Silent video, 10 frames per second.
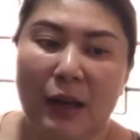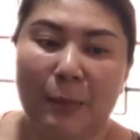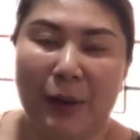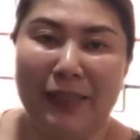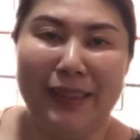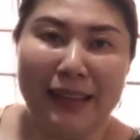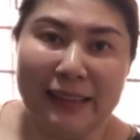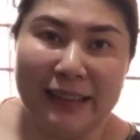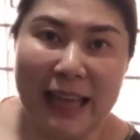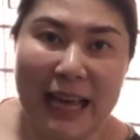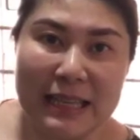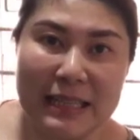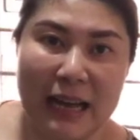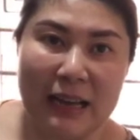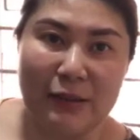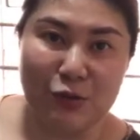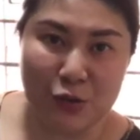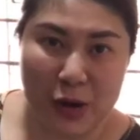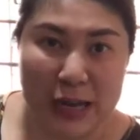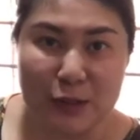But nonetheless, I
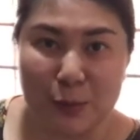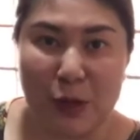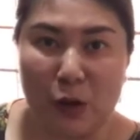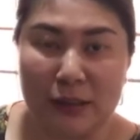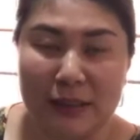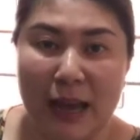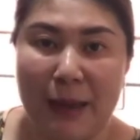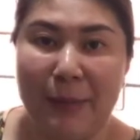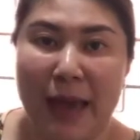try to be on time,